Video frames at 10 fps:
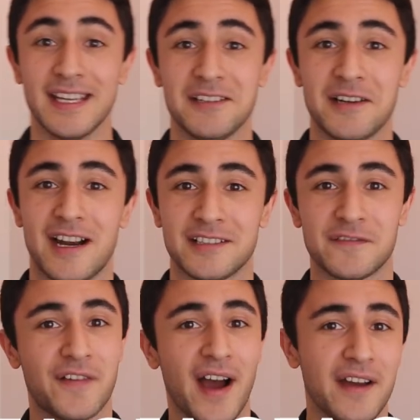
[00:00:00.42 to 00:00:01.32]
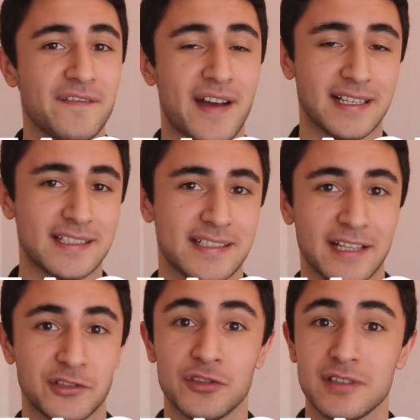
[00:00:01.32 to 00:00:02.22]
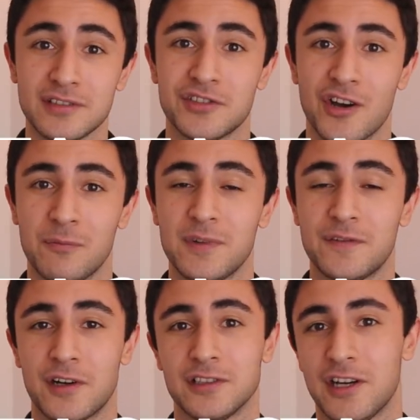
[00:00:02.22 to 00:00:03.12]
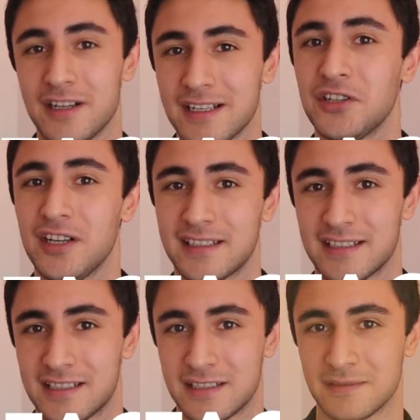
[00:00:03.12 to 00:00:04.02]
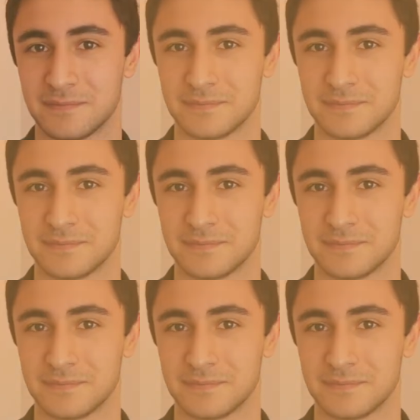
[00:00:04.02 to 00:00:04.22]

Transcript: Here are the 5 facts that you need to know before learning Turkish.